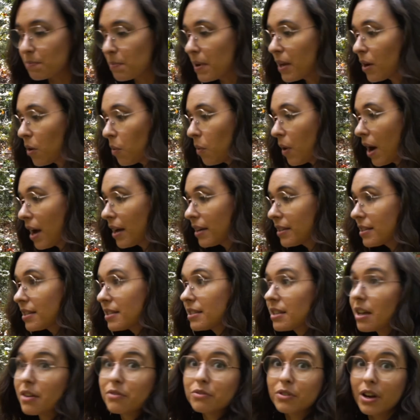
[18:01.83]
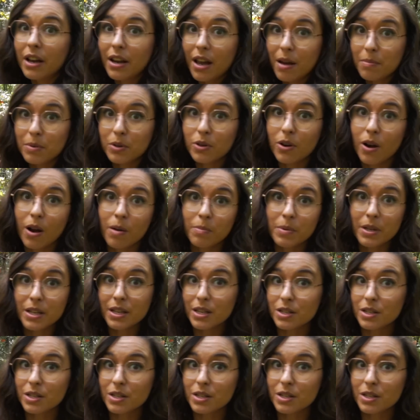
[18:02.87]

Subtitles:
been a while since I've read Abercrombie.